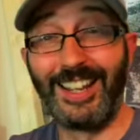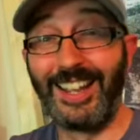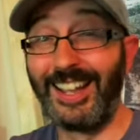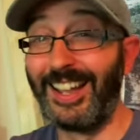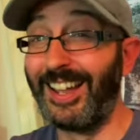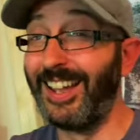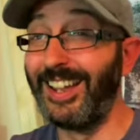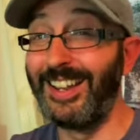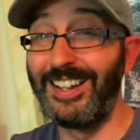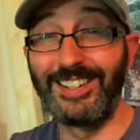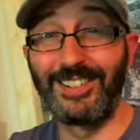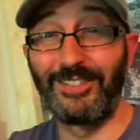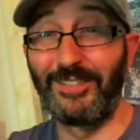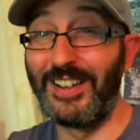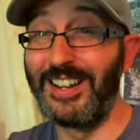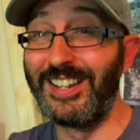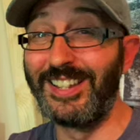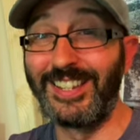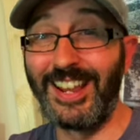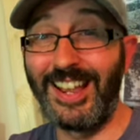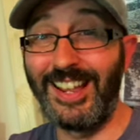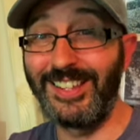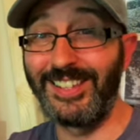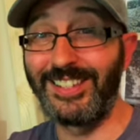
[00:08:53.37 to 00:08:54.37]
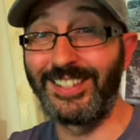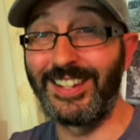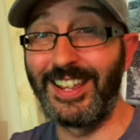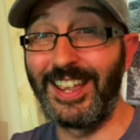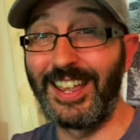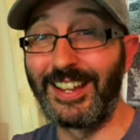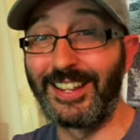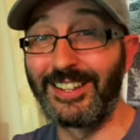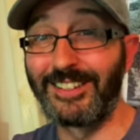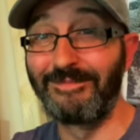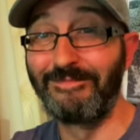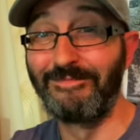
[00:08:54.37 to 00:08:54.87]
It's
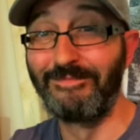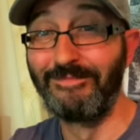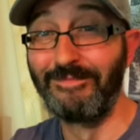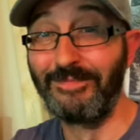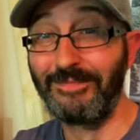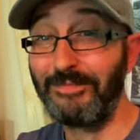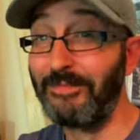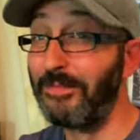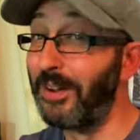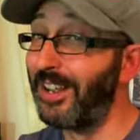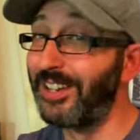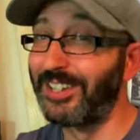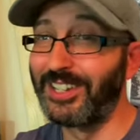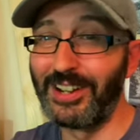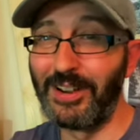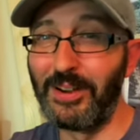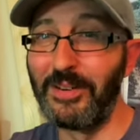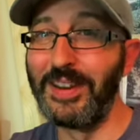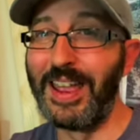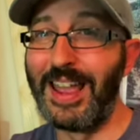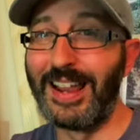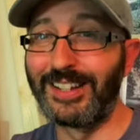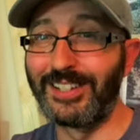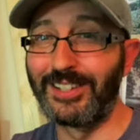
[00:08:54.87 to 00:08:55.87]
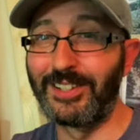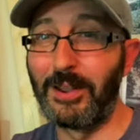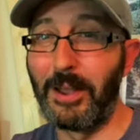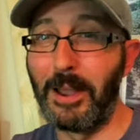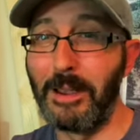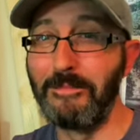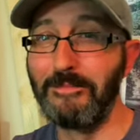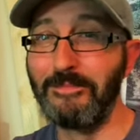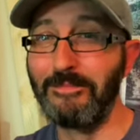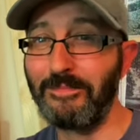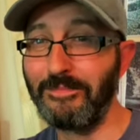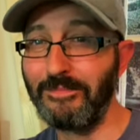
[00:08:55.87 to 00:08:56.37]
fantastic. Well, until next
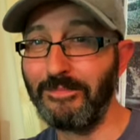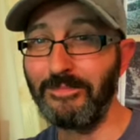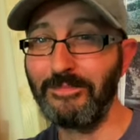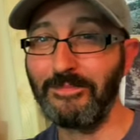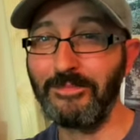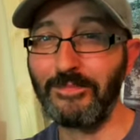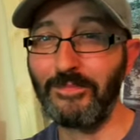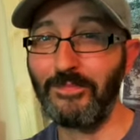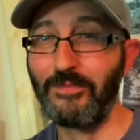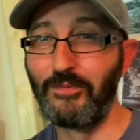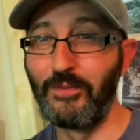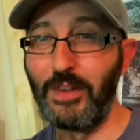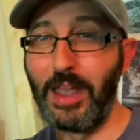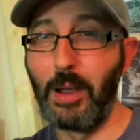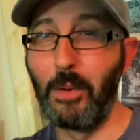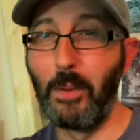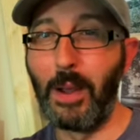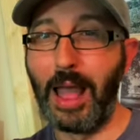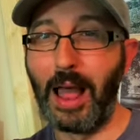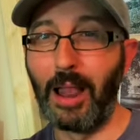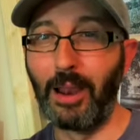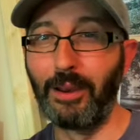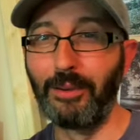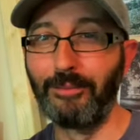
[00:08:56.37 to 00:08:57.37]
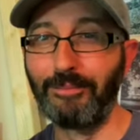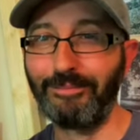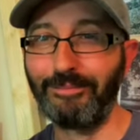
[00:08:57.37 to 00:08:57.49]
time, farewell.